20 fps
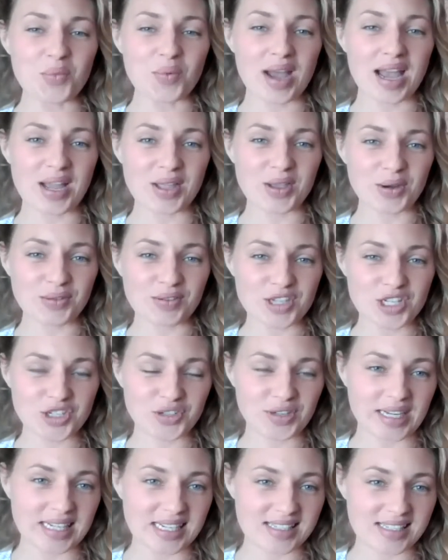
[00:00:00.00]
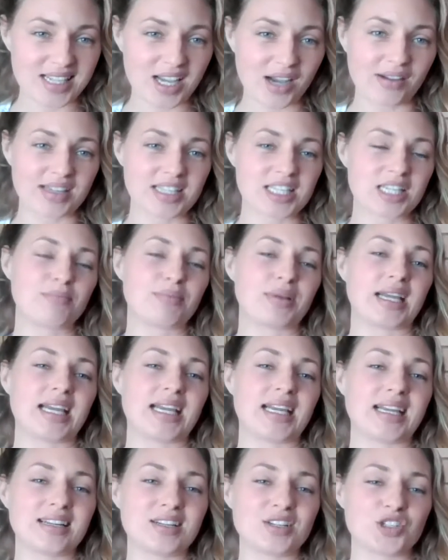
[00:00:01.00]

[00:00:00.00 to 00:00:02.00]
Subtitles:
where your retreat is going to be.